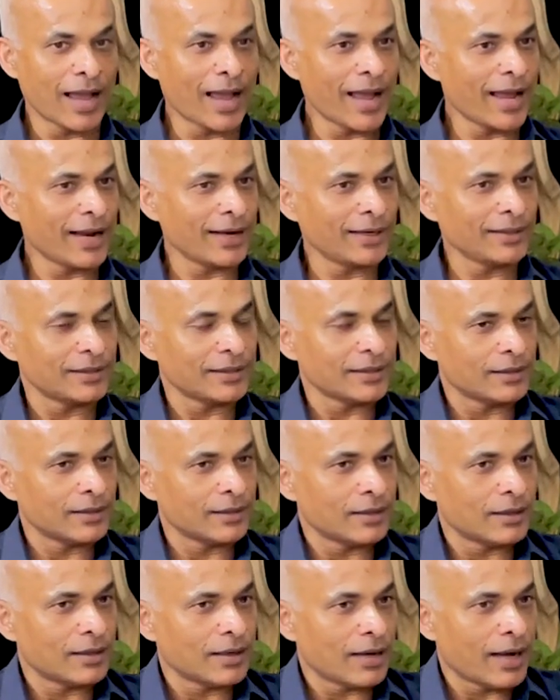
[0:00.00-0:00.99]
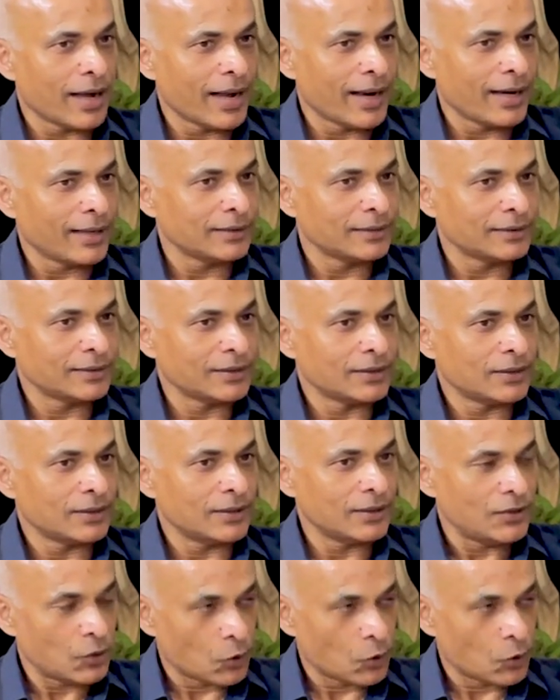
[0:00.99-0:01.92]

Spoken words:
and her